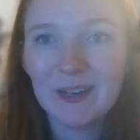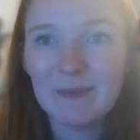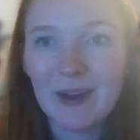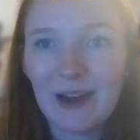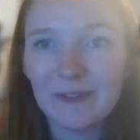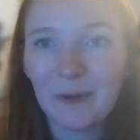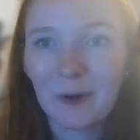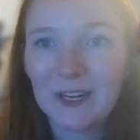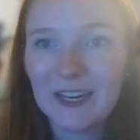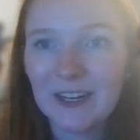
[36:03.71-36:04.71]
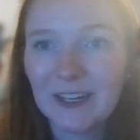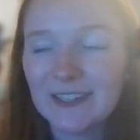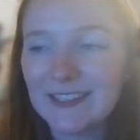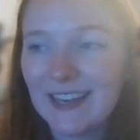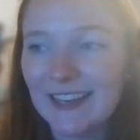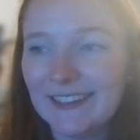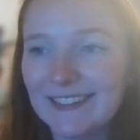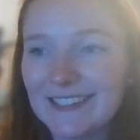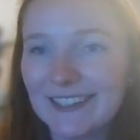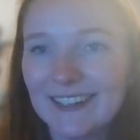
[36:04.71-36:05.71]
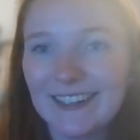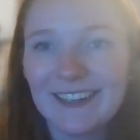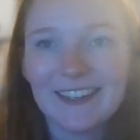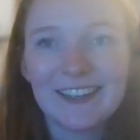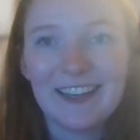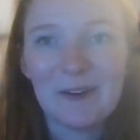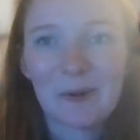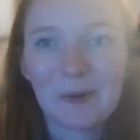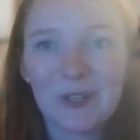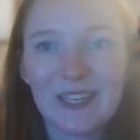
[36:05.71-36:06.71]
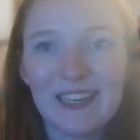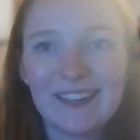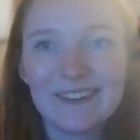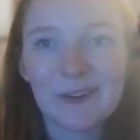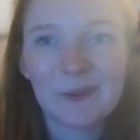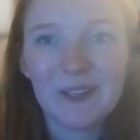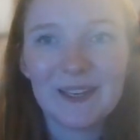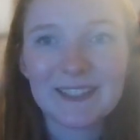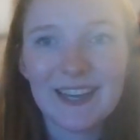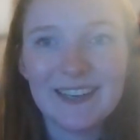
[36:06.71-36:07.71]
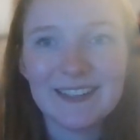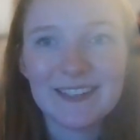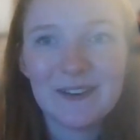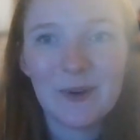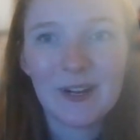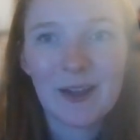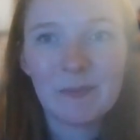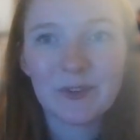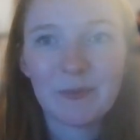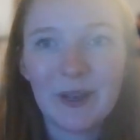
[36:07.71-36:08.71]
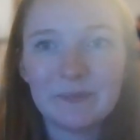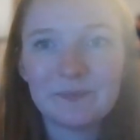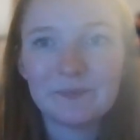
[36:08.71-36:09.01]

been about 4 years, and yeah, we're really excited to see what comes from it.